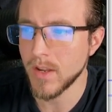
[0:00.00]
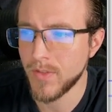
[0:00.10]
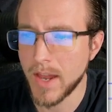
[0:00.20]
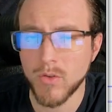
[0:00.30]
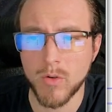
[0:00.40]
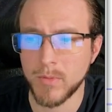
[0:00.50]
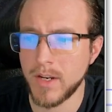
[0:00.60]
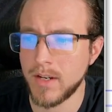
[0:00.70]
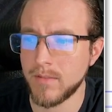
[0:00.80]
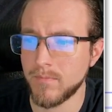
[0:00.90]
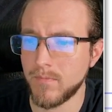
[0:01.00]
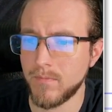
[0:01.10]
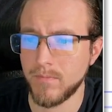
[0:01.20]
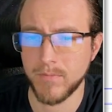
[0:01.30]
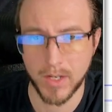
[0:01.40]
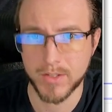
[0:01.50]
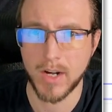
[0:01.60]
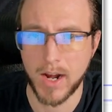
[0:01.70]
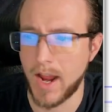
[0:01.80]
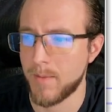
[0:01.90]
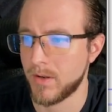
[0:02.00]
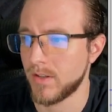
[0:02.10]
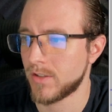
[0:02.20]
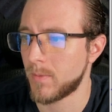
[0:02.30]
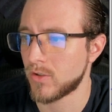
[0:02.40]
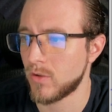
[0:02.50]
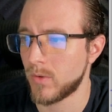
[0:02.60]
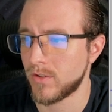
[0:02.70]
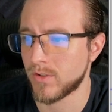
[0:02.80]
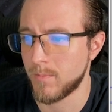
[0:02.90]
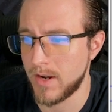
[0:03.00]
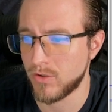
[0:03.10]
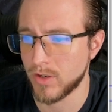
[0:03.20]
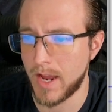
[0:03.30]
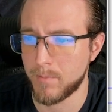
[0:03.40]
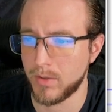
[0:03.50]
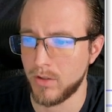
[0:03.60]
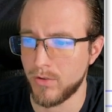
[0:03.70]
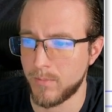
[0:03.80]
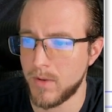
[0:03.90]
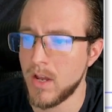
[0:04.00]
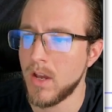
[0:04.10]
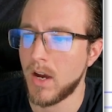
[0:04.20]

That normally does not happen, especially when there's a major gap below them.